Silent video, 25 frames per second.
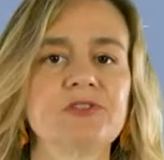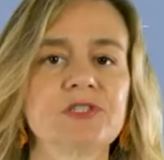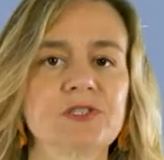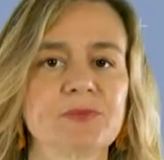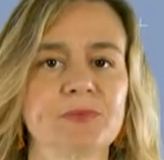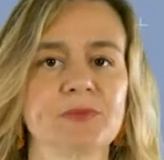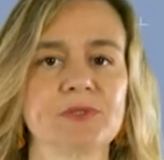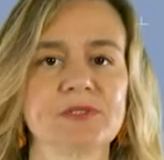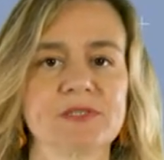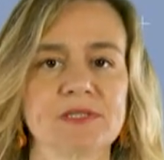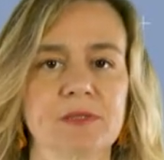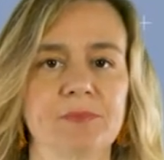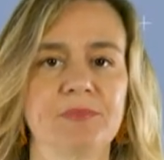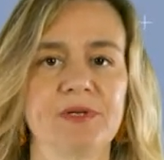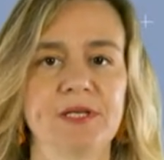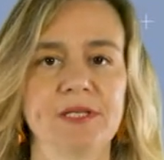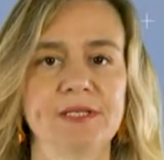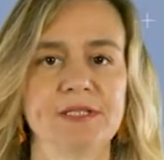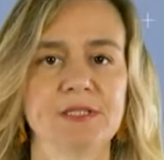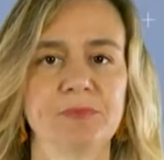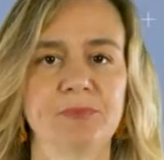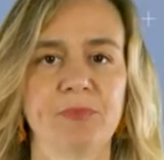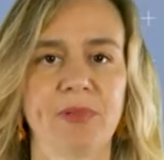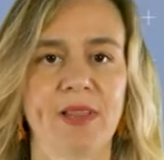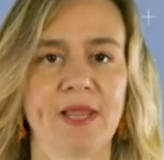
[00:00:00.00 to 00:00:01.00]

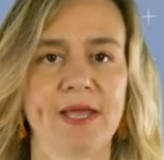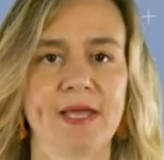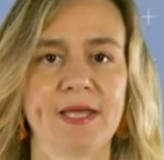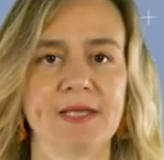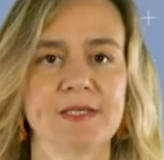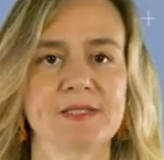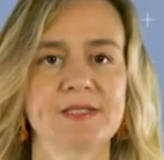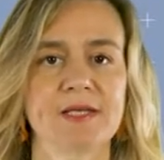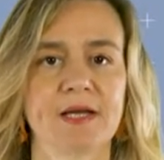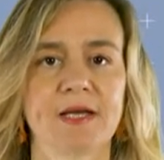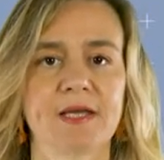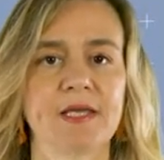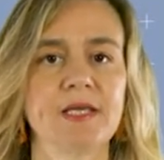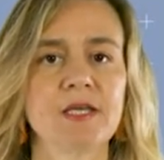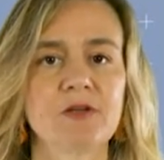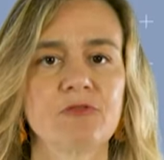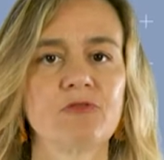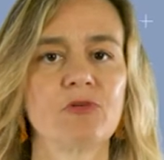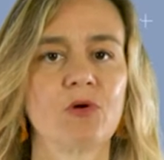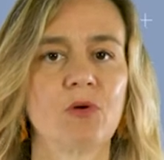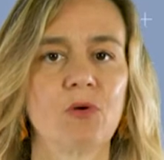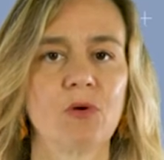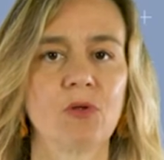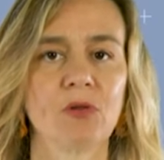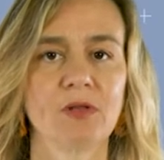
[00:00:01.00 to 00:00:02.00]
responsibility plays a key
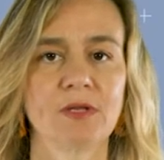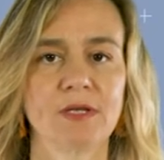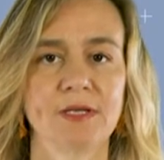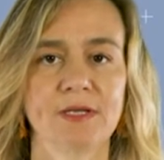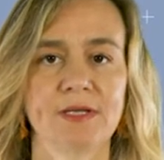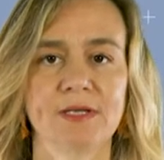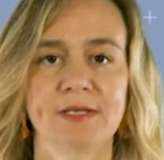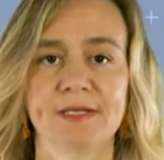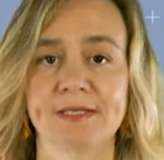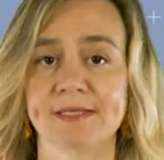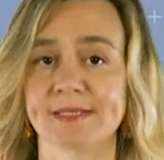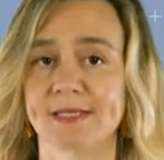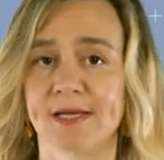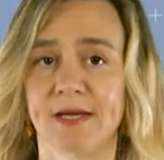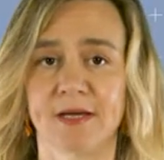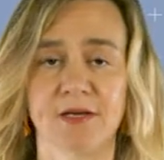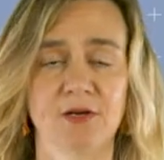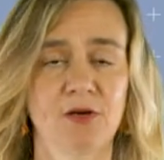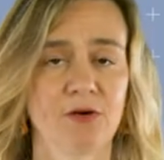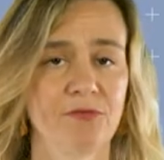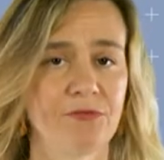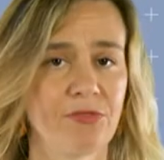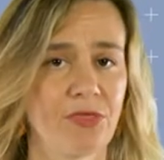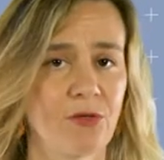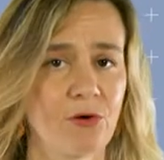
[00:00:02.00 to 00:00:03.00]
role in the design
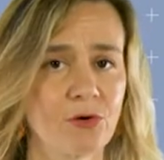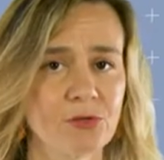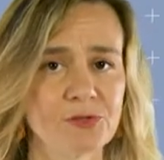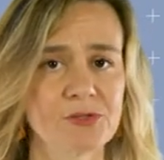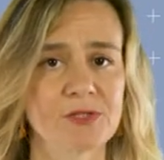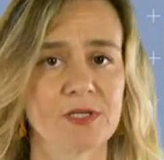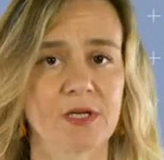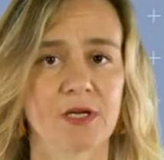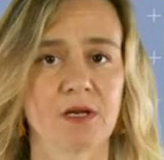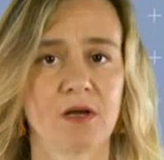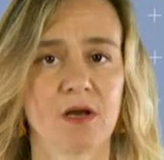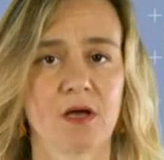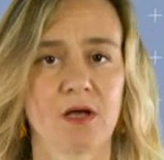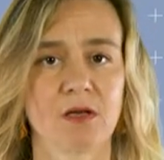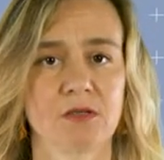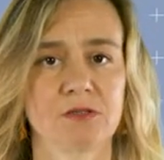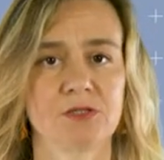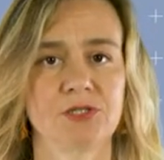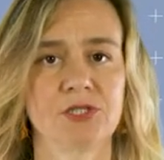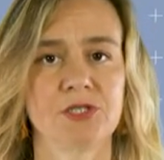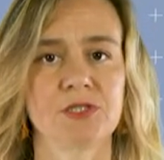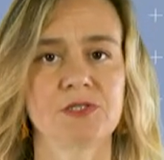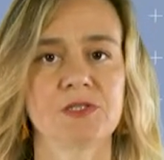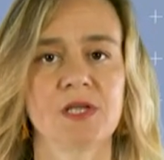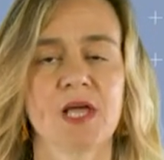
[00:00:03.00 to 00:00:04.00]
of those
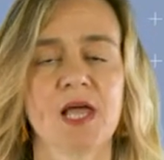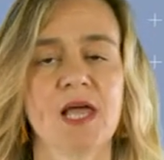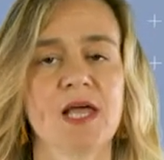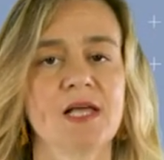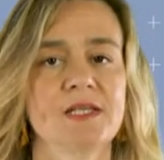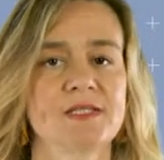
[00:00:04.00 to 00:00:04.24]
technologies,